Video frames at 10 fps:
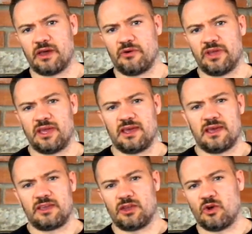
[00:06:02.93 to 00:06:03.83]
out,
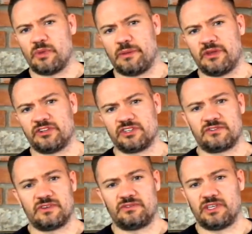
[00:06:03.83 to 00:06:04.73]
you know, maybe just
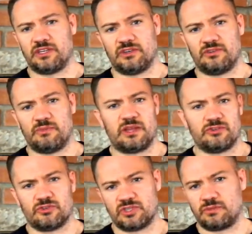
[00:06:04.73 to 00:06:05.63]
50
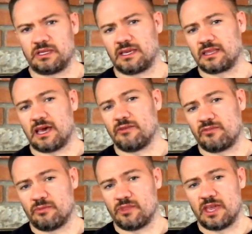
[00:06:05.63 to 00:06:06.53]
meters or something like that
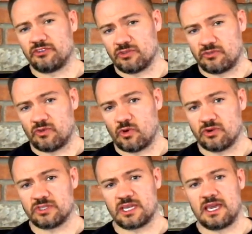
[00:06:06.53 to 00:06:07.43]
from the edge of the
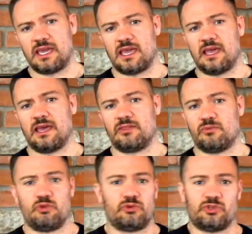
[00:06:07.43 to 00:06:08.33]
forest. And the
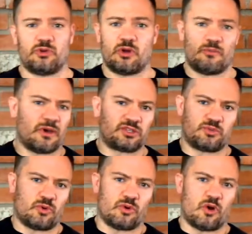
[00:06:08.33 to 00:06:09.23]
mule deer are much
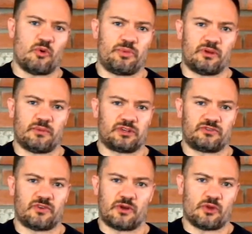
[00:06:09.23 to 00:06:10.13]
more open, much
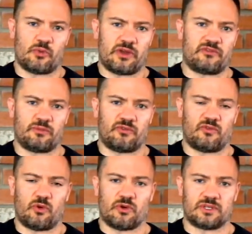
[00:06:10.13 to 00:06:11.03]
farther away from the
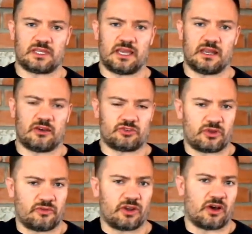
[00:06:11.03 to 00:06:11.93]
forest and uh, sort
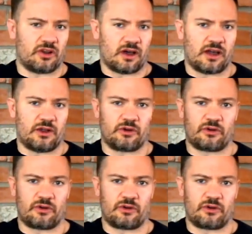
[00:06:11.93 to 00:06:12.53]
of on, on higher